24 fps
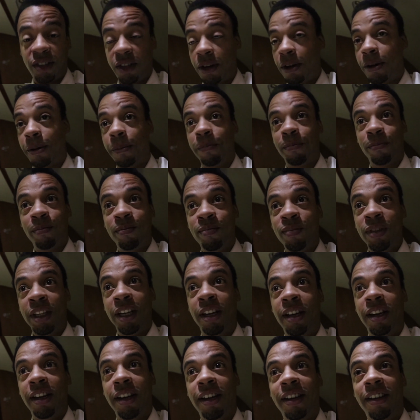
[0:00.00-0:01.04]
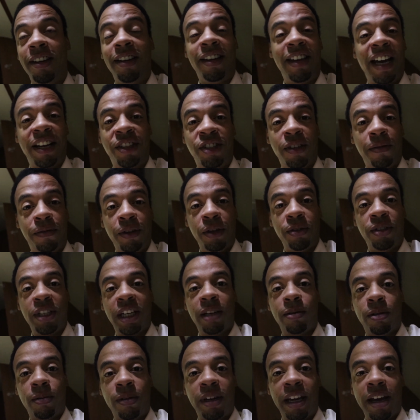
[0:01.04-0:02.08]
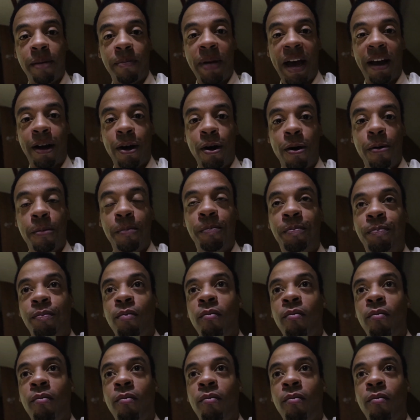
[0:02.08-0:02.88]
so got some food to eat when we get back home.